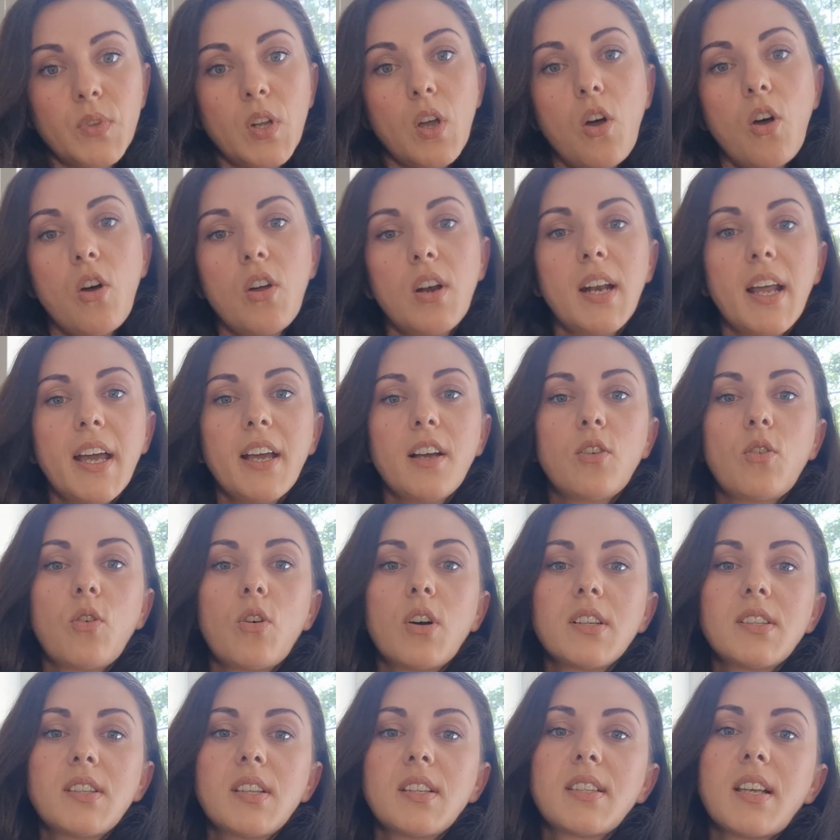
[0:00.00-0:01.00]
Online
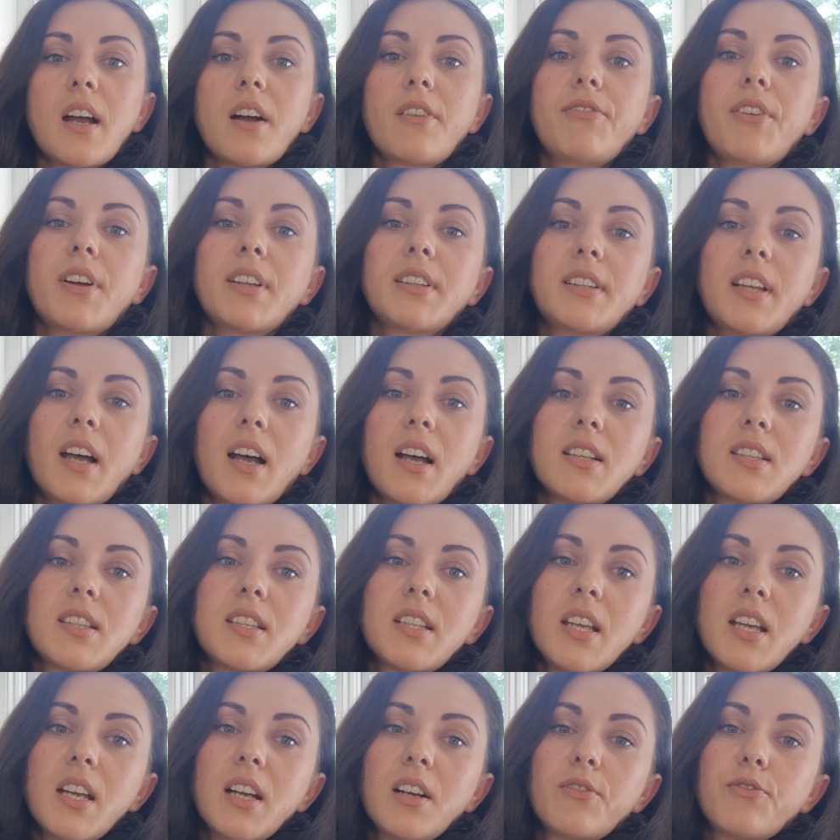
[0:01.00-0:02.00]
courses are
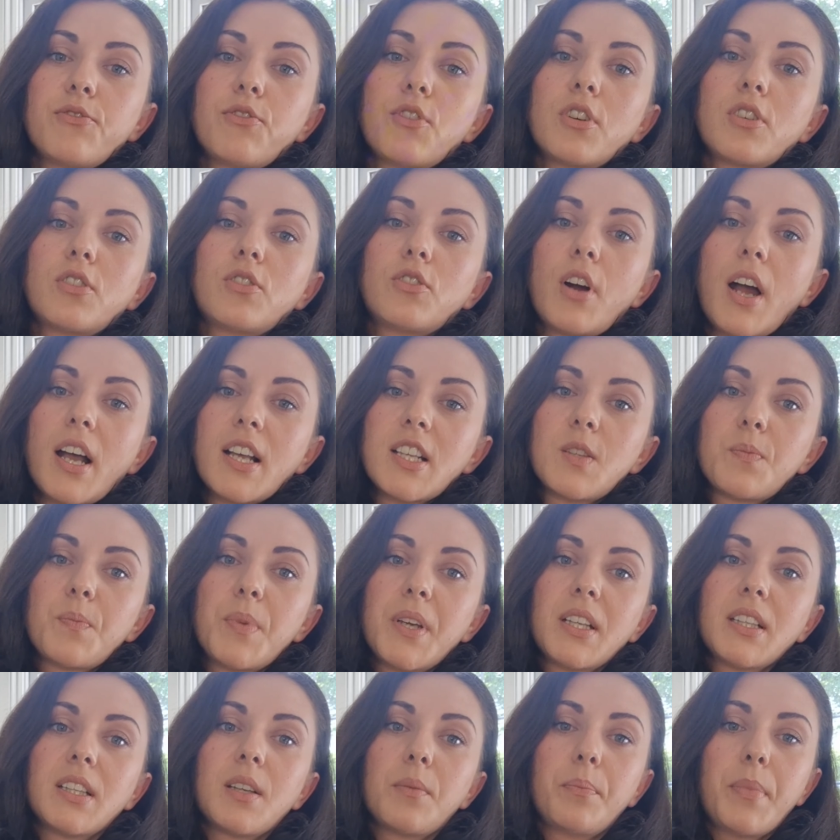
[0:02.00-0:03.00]
fantastic for
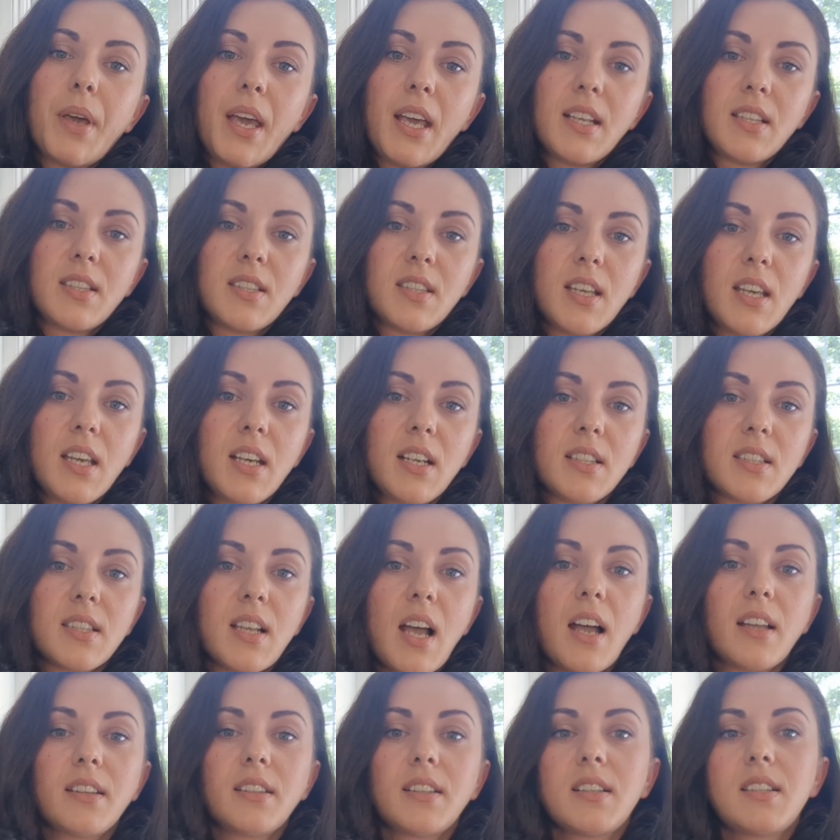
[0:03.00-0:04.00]
grasping the basics,
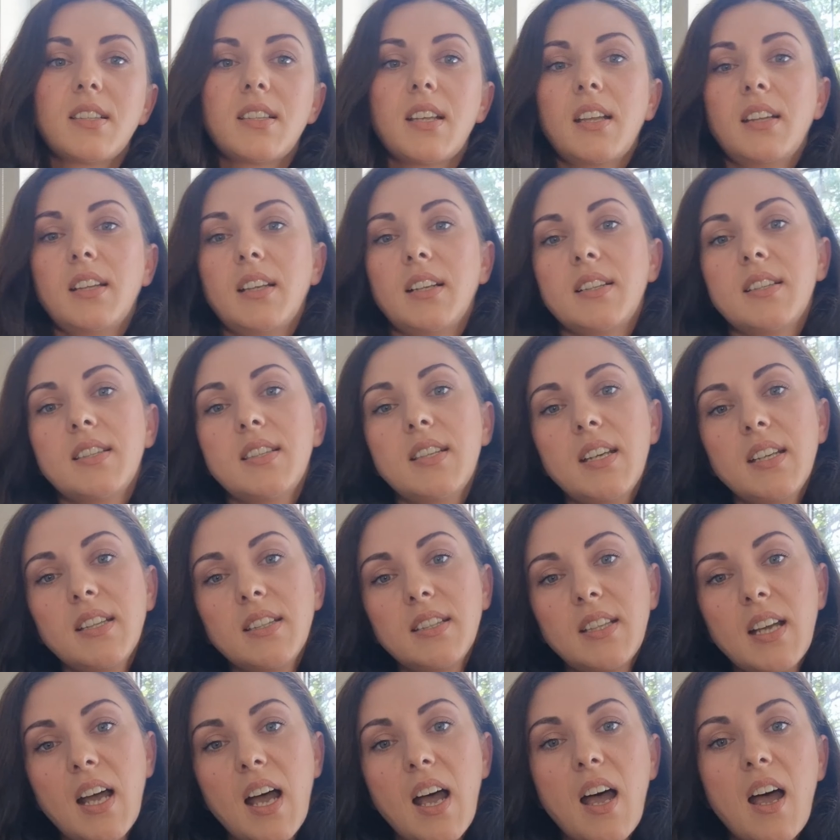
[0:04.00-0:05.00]
understanding
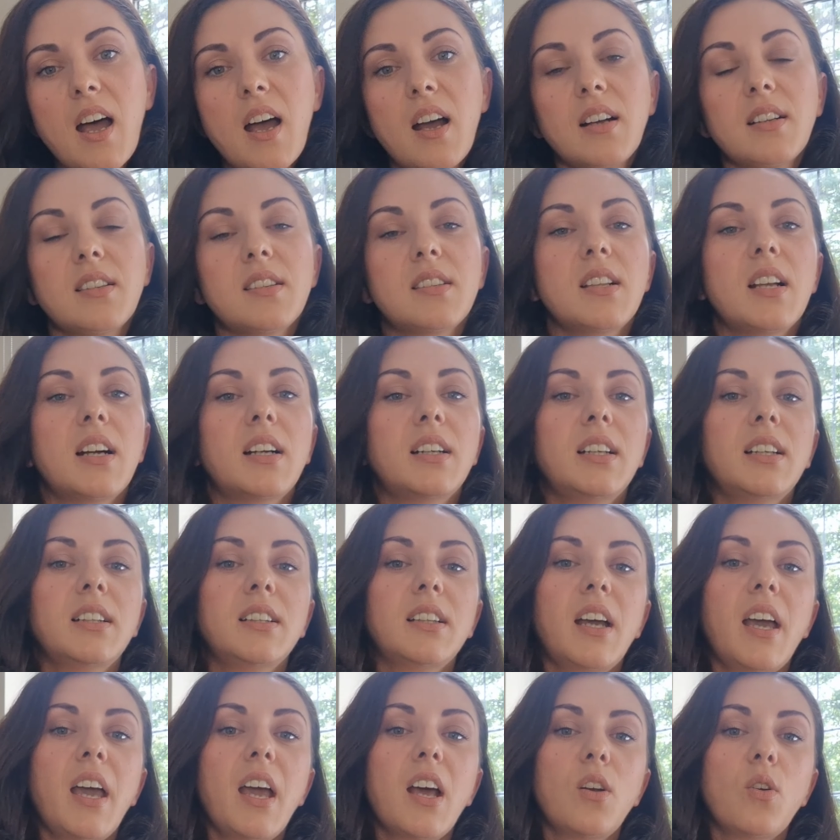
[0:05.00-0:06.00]
syntax, learning
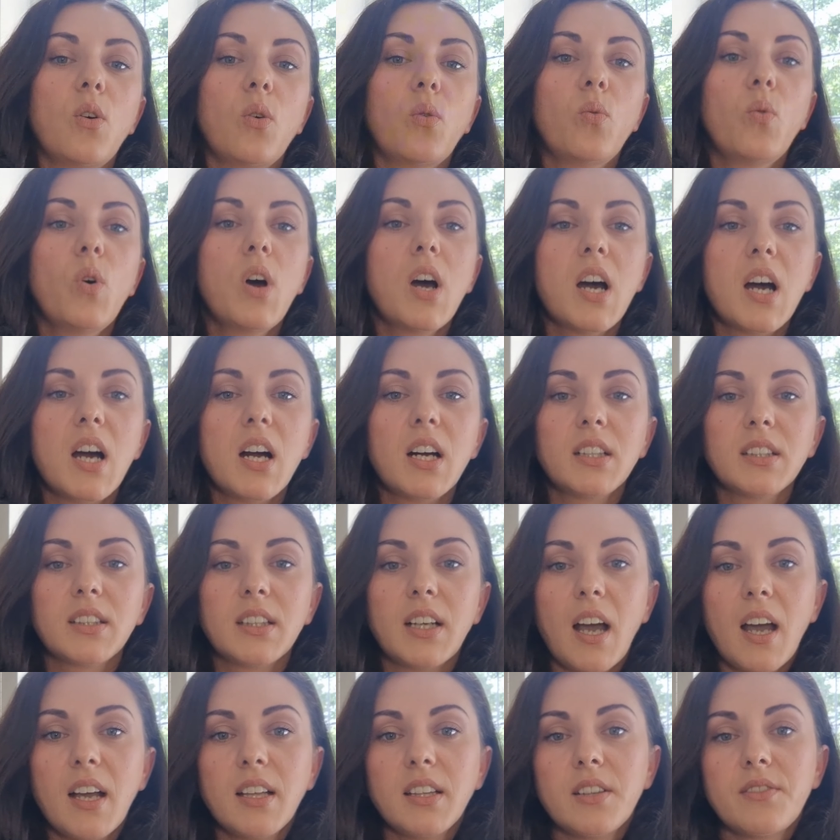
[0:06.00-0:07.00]
the hello
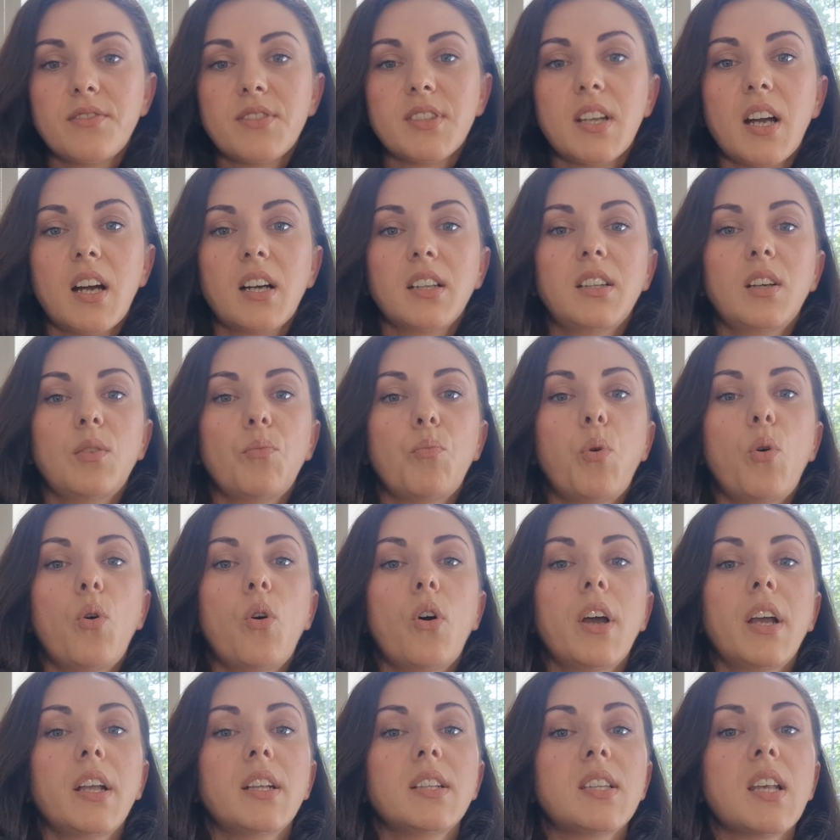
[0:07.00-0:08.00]
world kind of starting
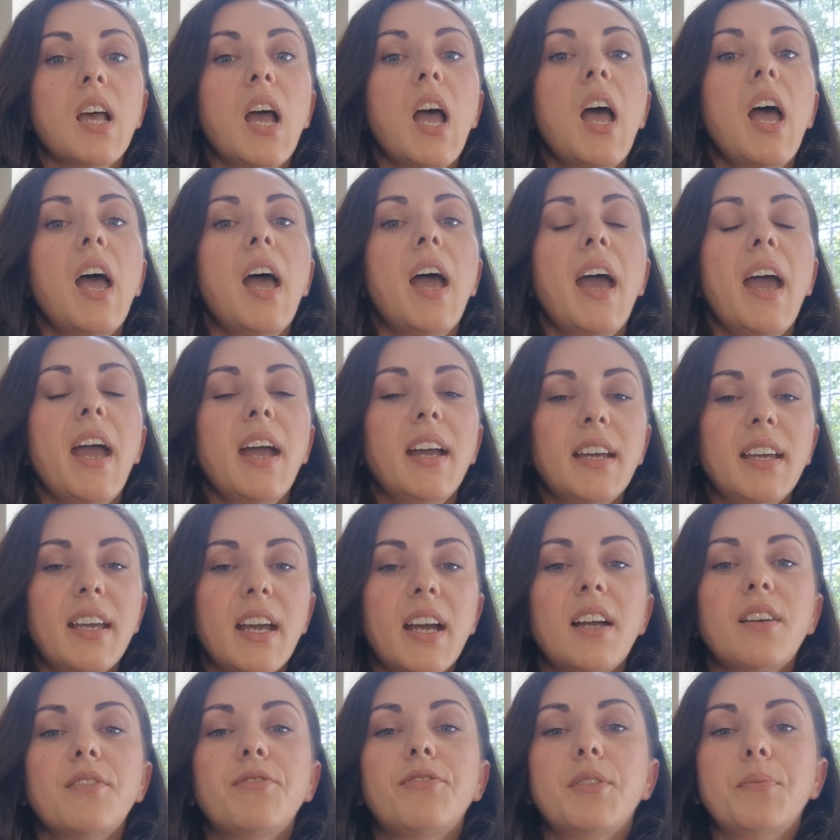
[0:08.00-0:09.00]
points, and
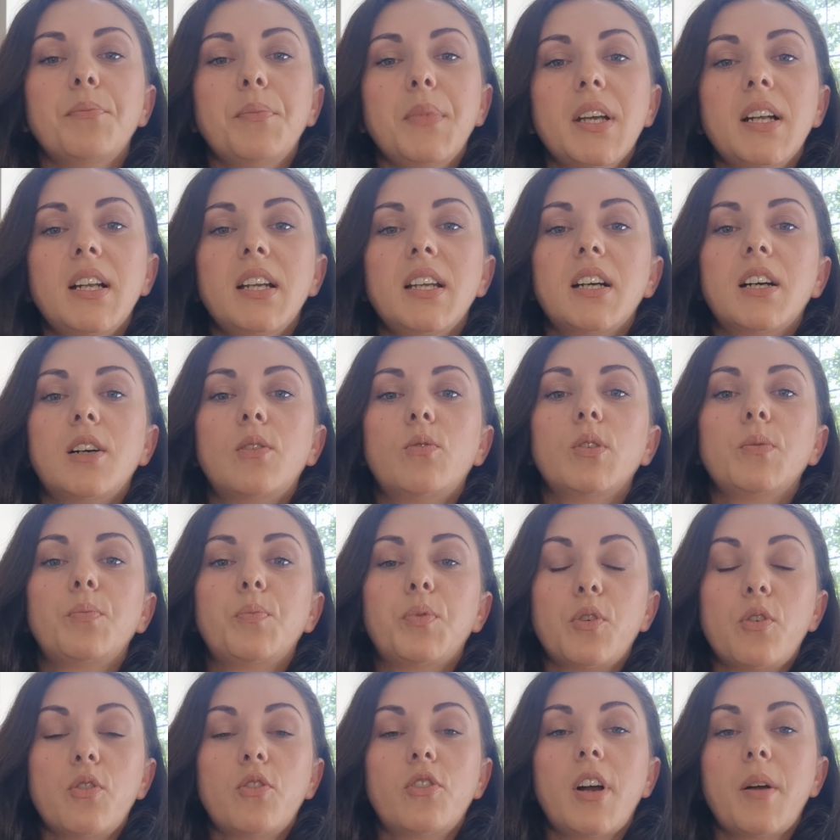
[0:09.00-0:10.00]
getting familiar with
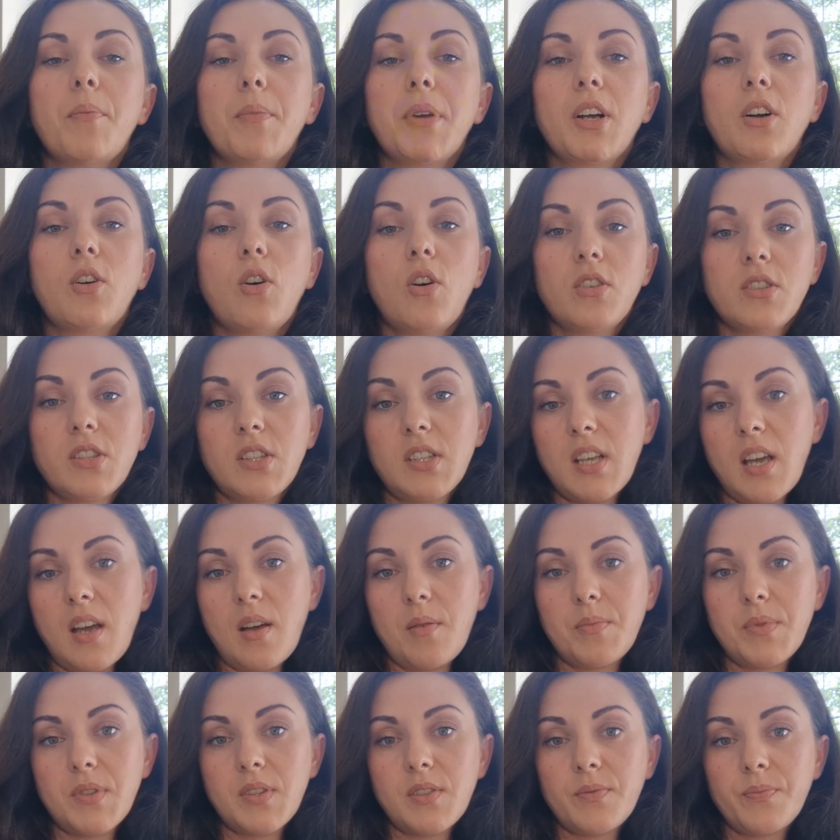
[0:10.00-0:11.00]
programming
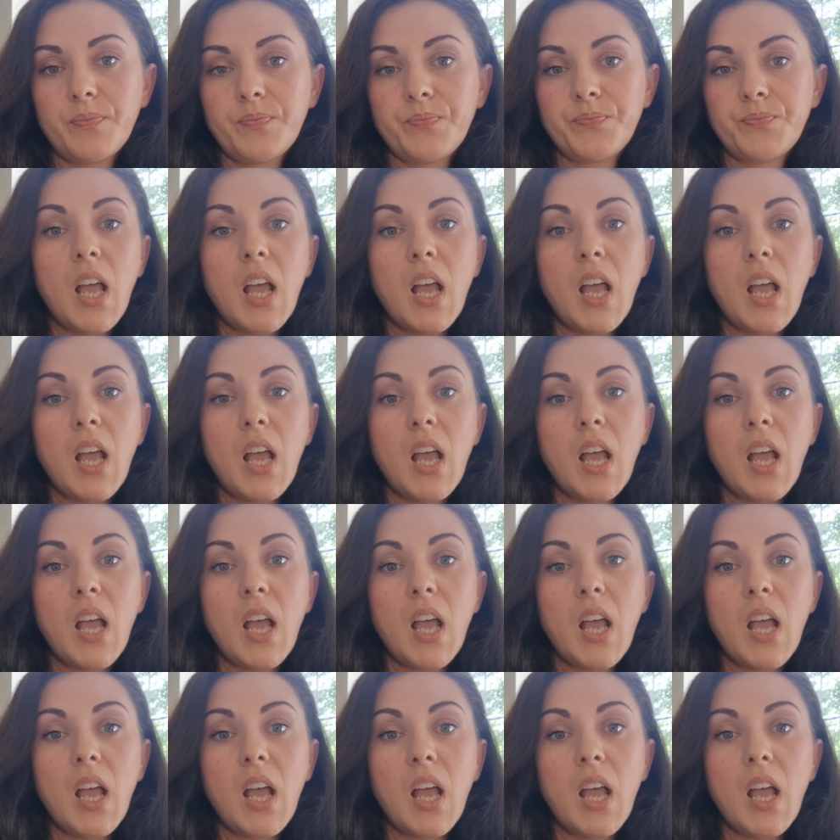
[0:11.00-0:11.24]
concepts.